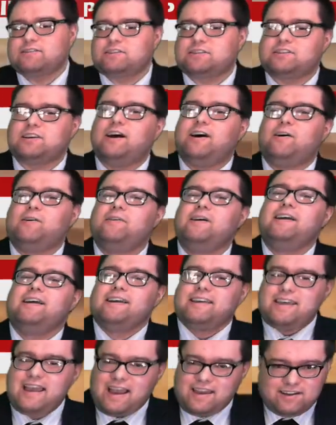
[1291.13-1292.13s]
So
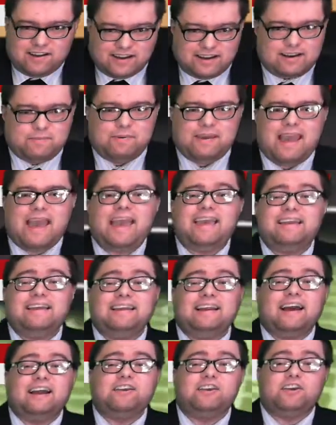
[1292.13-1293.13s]
yeah, you're going to be
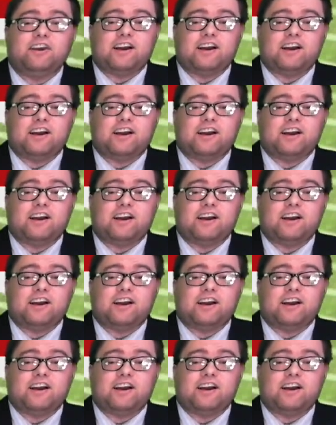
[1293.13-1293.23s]
hanging on to